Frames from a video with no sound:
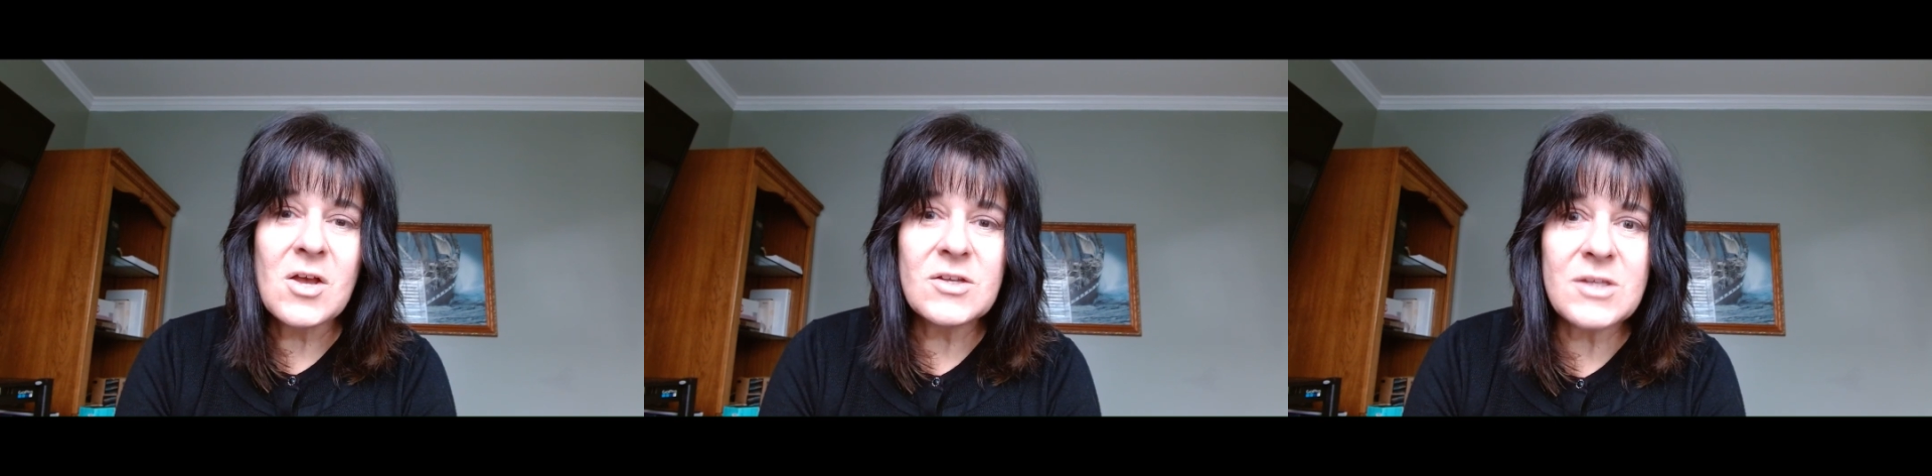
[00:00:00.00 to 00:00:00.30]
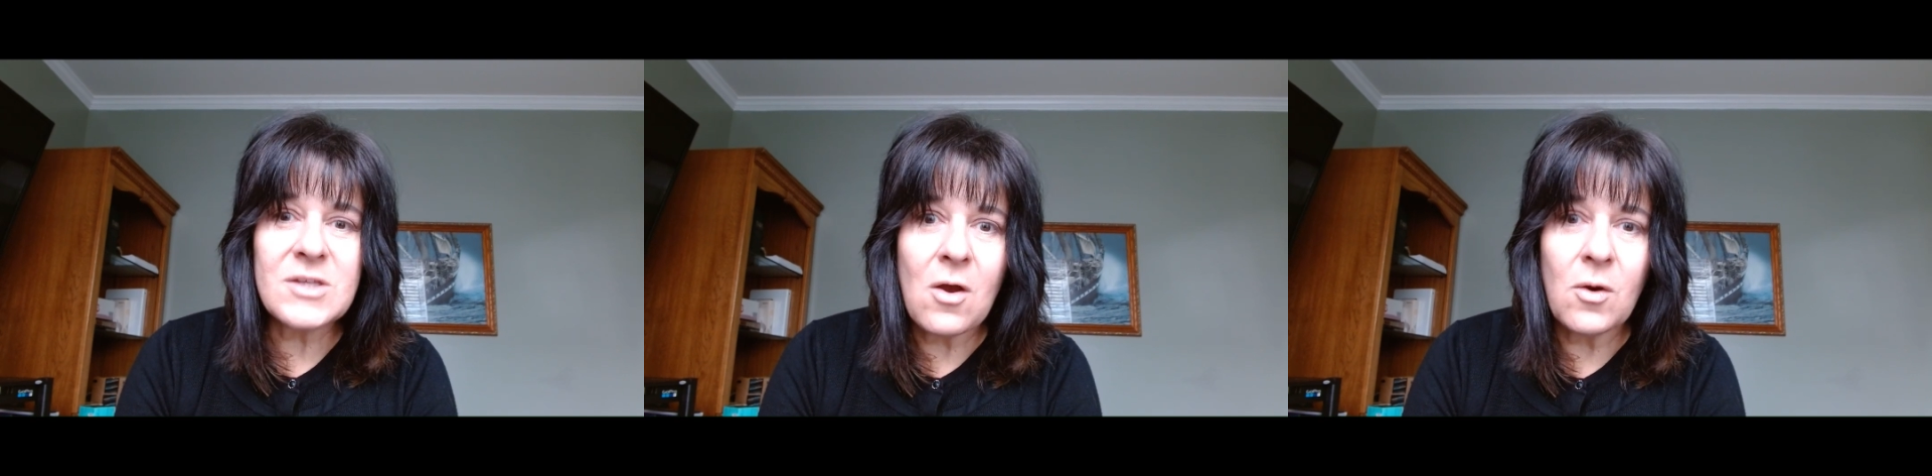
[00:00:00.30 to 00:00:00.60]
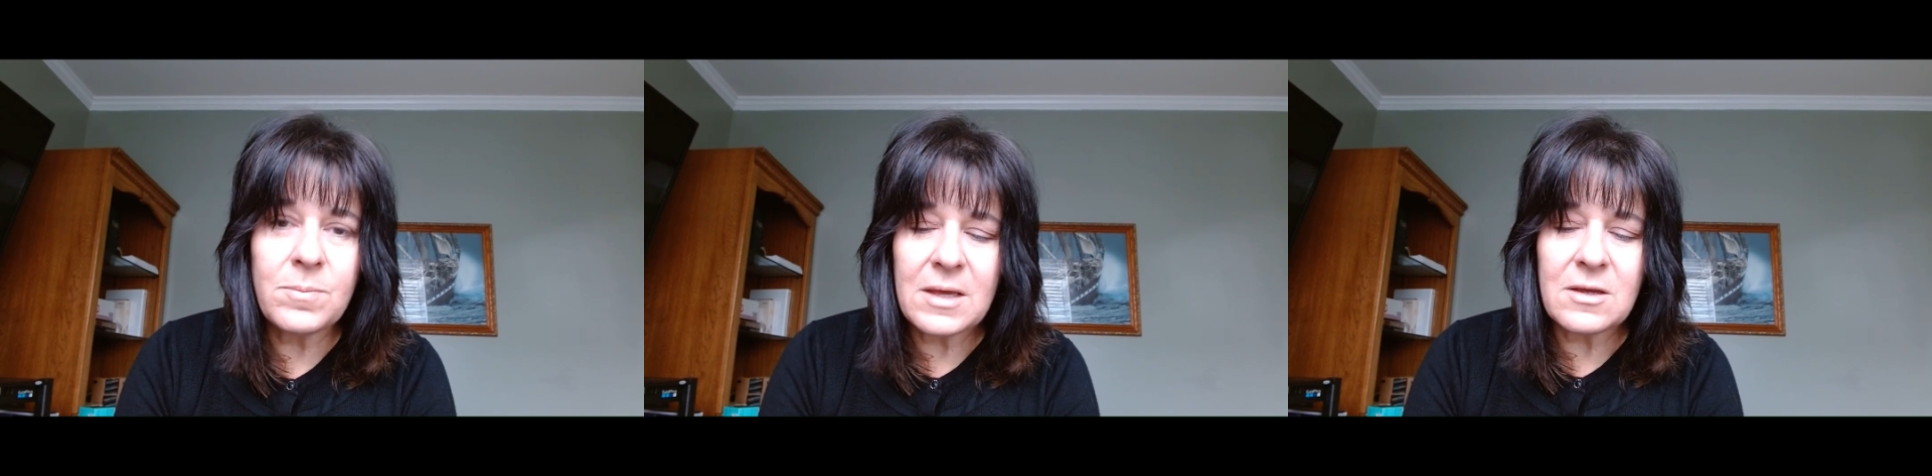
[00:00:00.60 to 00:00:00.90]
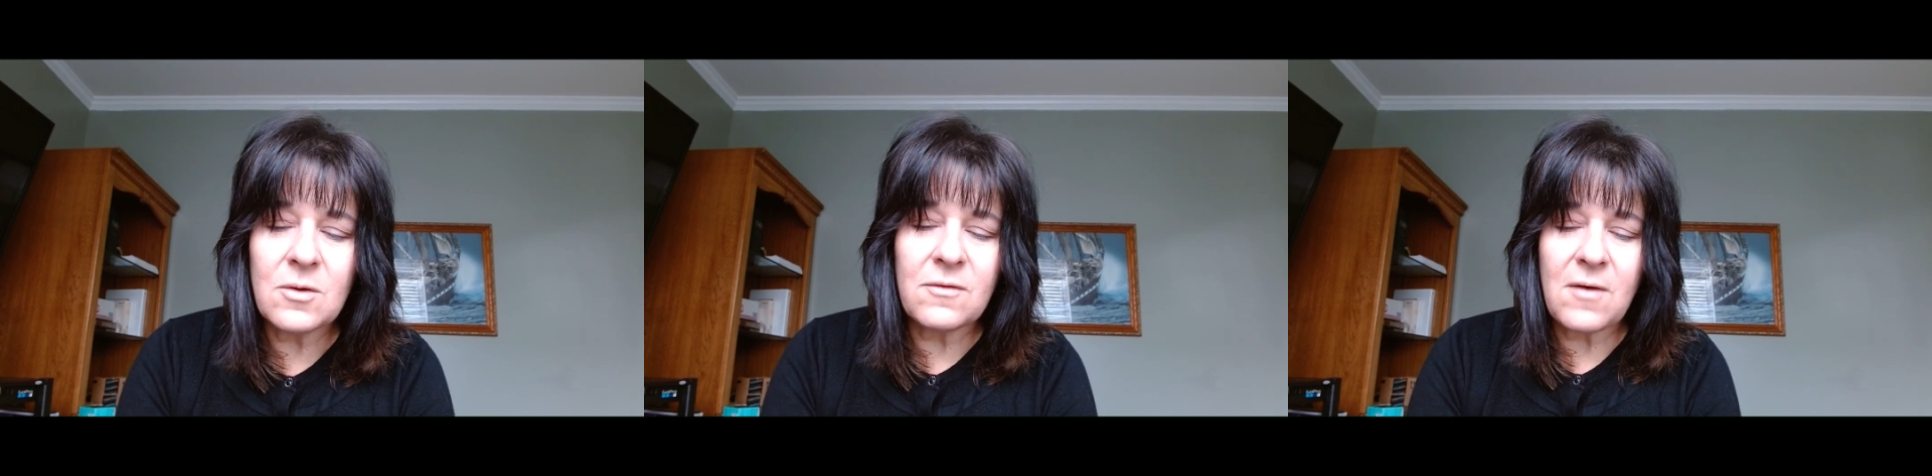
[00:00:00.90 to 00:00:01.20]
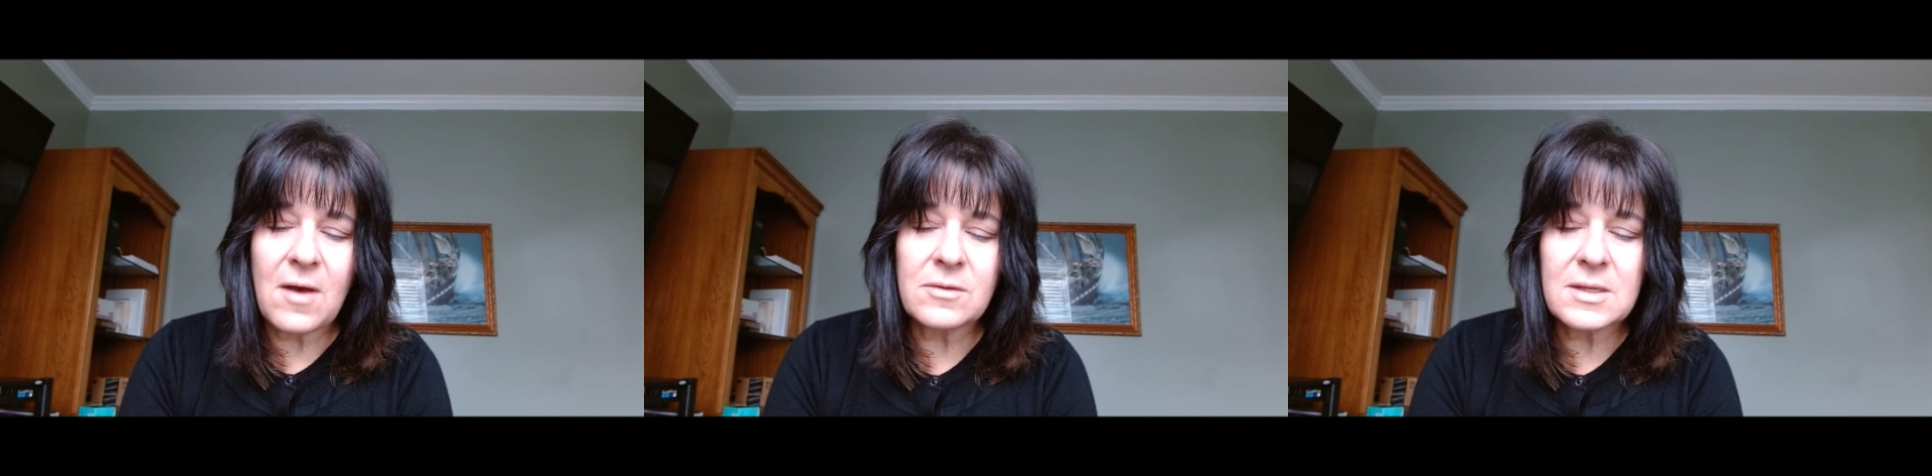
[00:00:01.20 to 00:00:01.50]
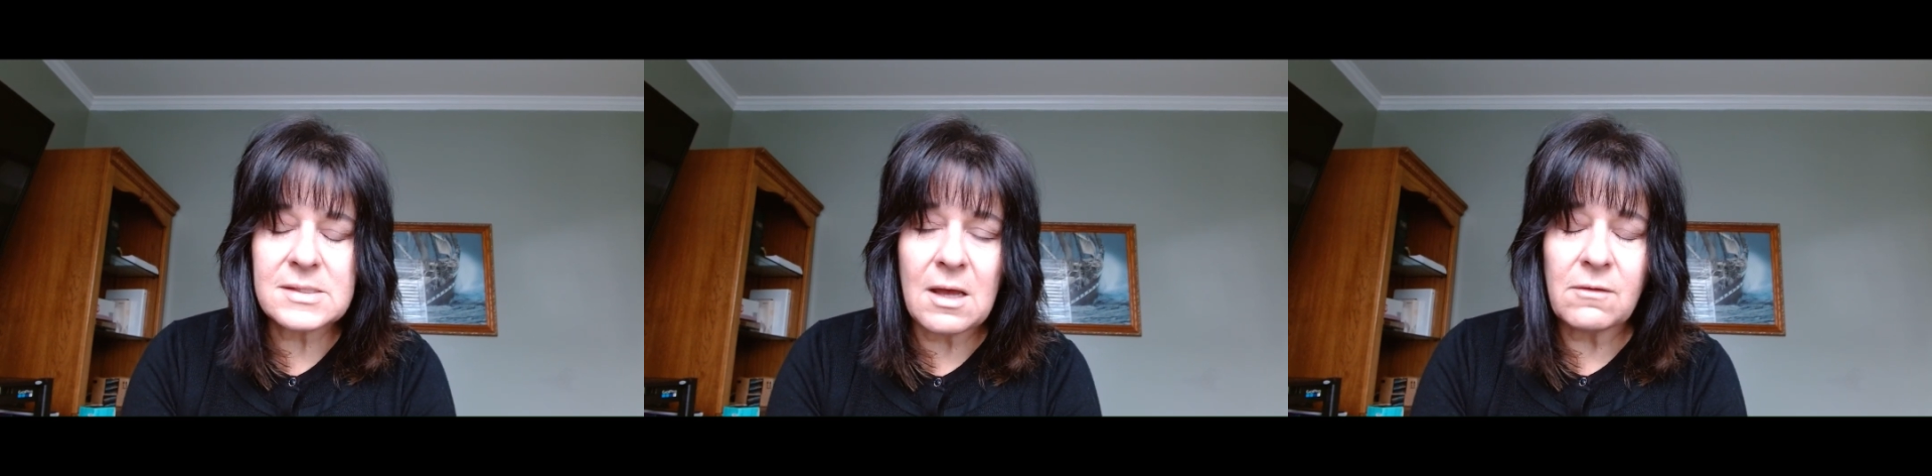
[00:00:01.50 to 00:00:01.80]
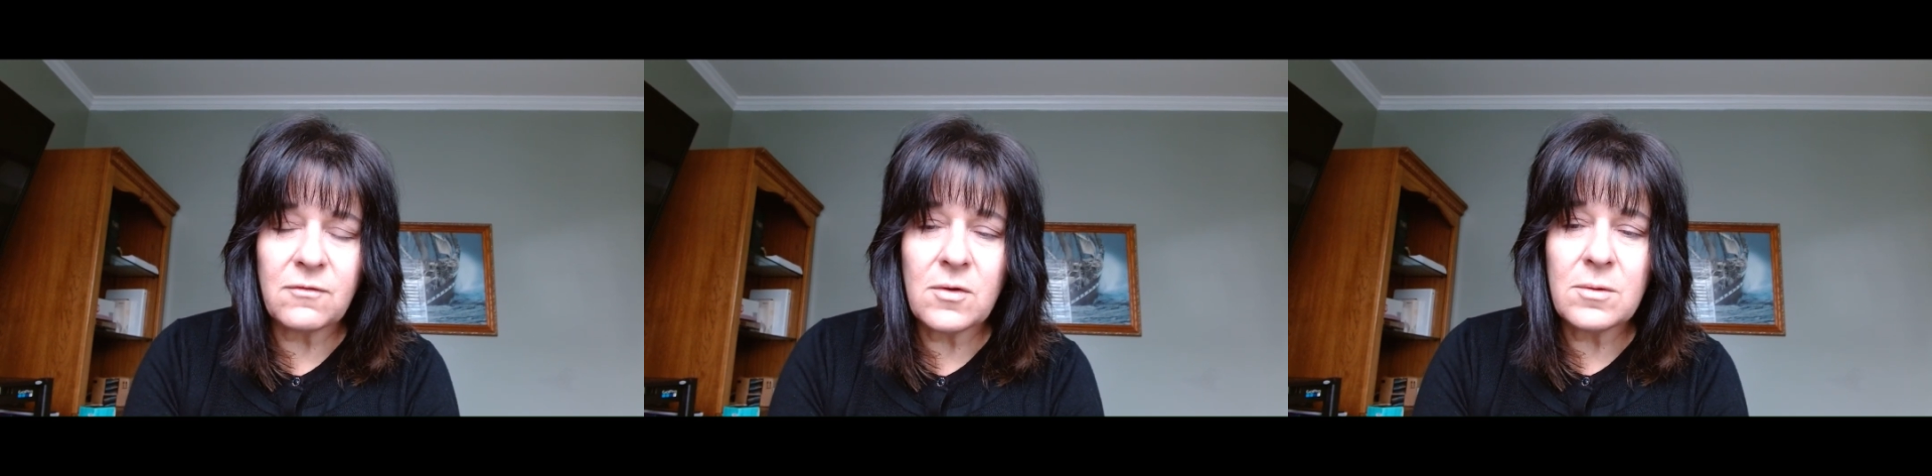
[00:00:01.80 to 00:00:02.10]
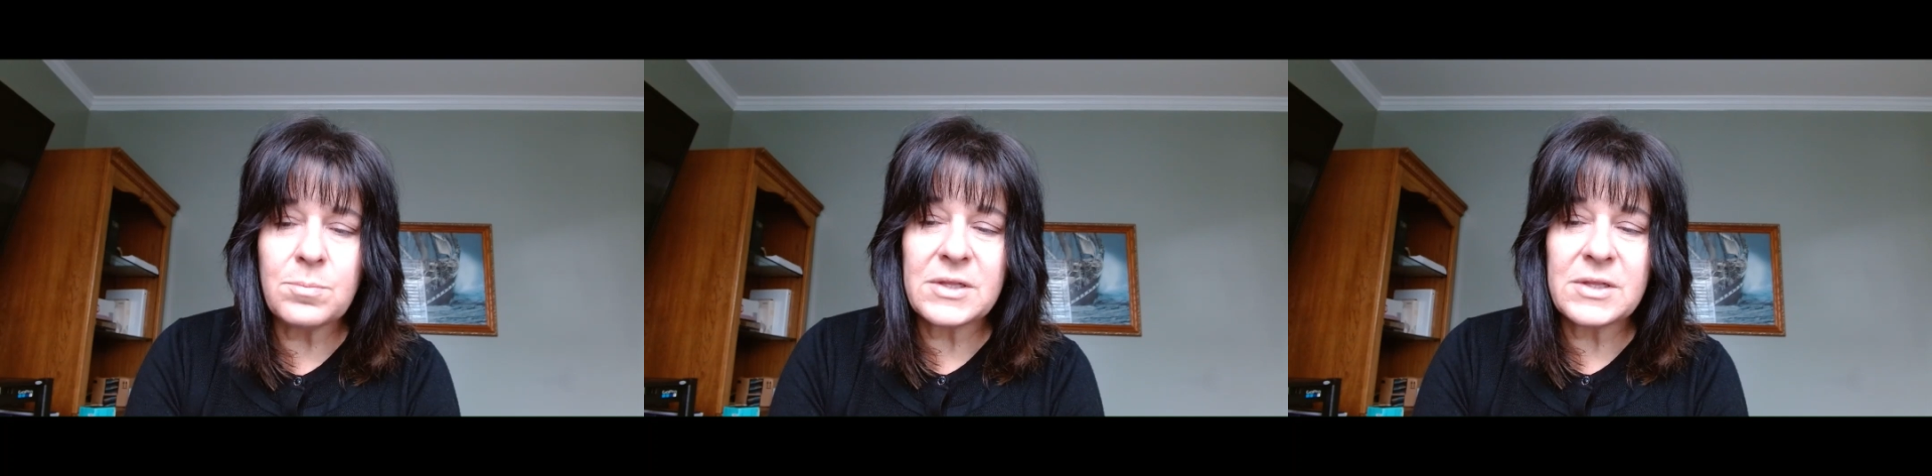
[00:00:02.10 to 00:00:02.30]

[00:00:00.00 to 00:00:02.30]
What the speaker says: So I hope that you have found this helpful.